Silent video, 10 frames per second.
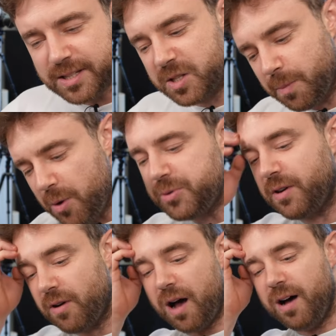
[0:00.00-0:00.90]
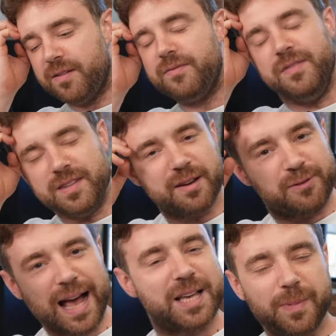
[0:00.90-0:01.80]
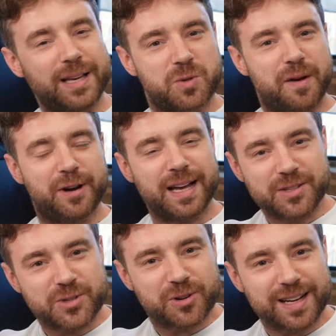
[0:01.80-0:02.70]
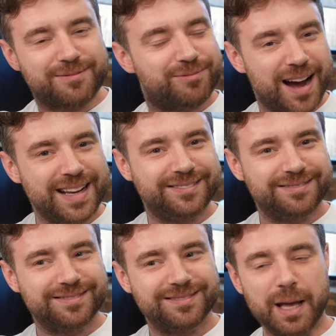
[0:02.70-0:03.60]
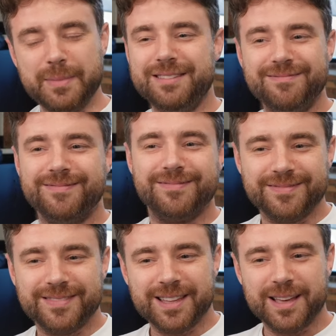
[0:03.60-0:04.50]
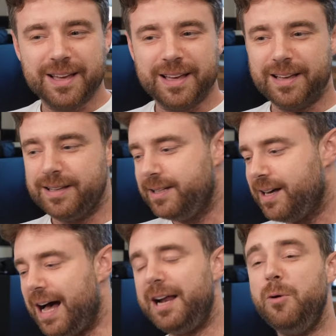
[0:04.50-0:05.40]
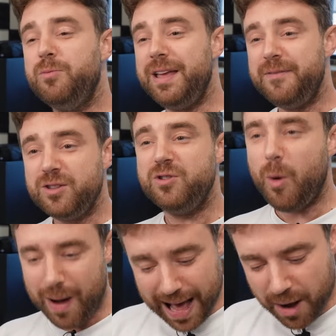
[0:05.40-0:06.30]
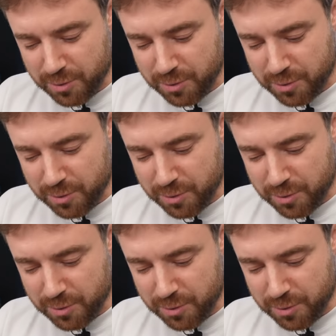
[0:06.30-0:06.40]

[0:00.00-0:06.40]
Suppose there are different aspects to every industry, right? I mean, I don't even know.